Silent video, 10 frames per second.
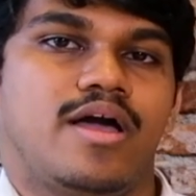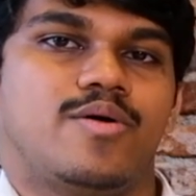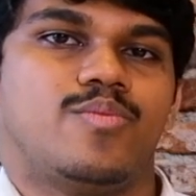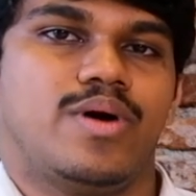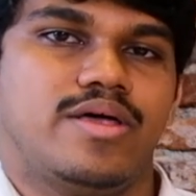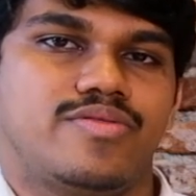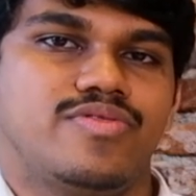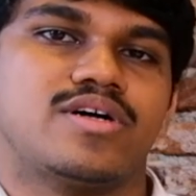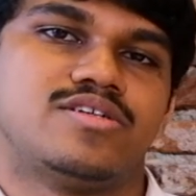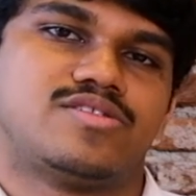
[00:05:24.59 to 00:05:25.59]
when the
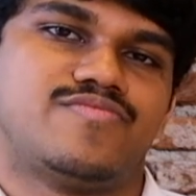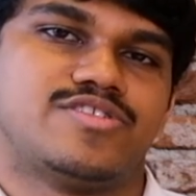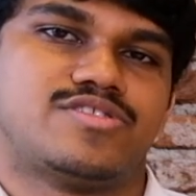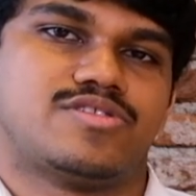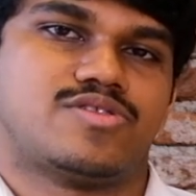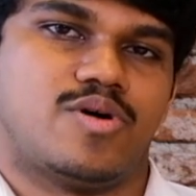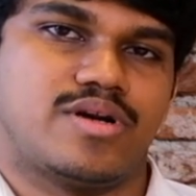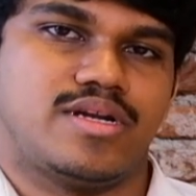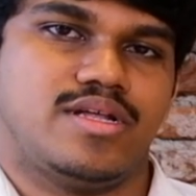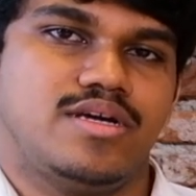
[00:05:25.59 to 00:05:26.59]
Conservation
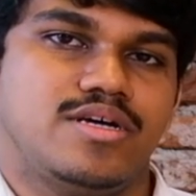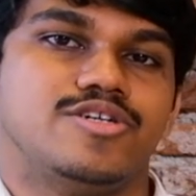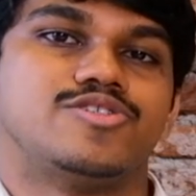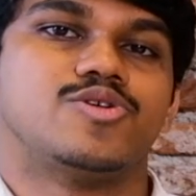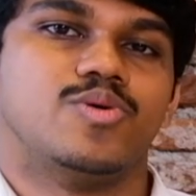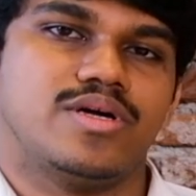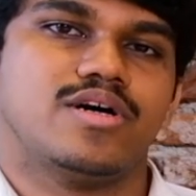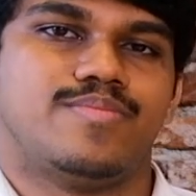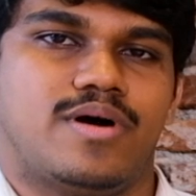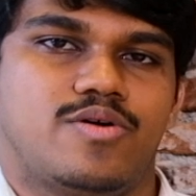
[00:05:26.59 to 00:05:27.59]
Authority is going
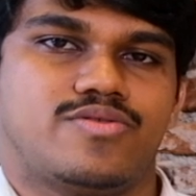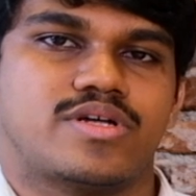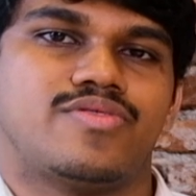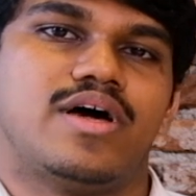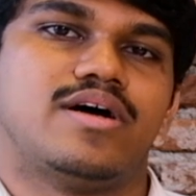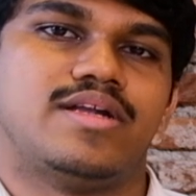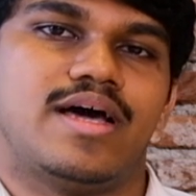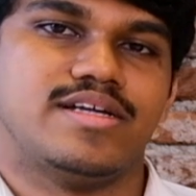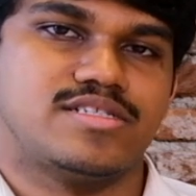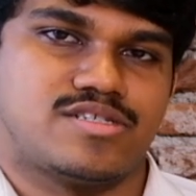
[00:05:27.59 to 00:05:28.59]
about their
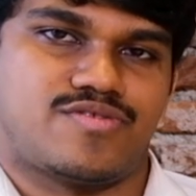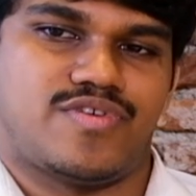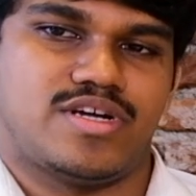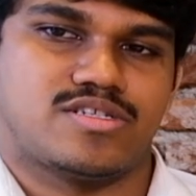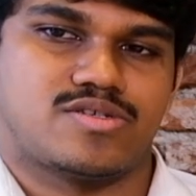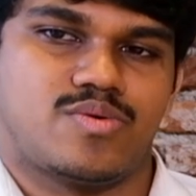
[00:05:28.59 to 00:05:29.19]
analysis phase,